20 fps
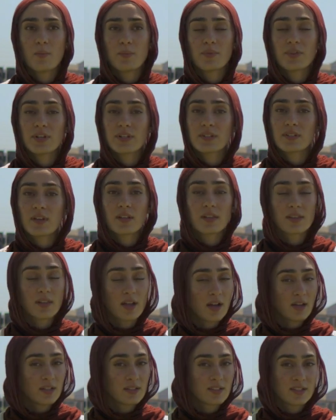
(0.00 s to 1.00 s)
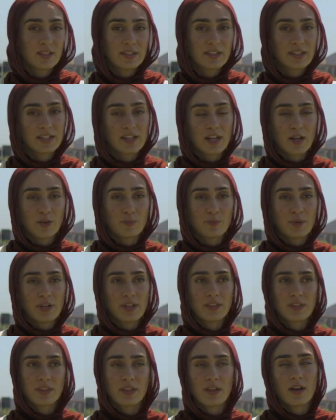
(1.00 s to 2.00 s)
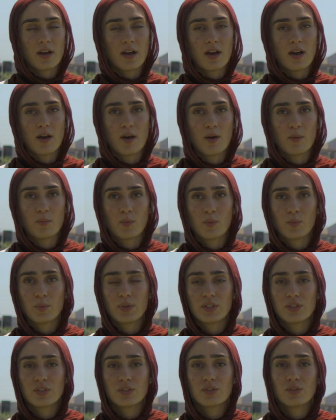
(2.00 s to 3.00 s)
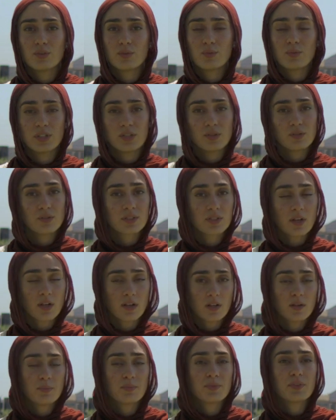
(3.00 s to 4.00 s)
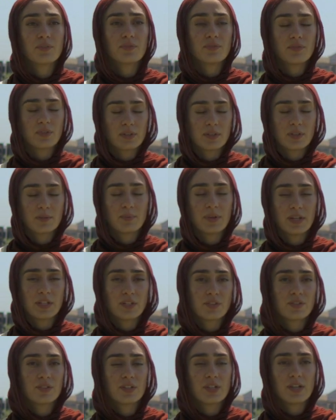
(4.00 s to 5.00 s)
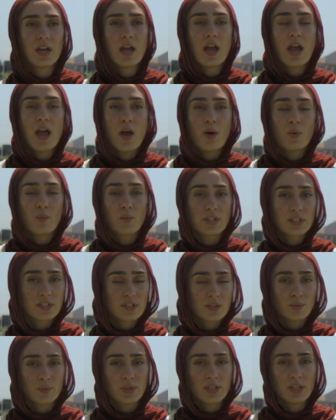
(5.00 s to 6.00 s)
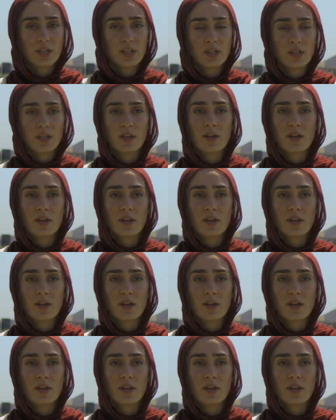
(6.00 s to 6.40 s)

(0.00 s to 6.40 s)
There's a lot you can help with. We do stock up the pantry once a week.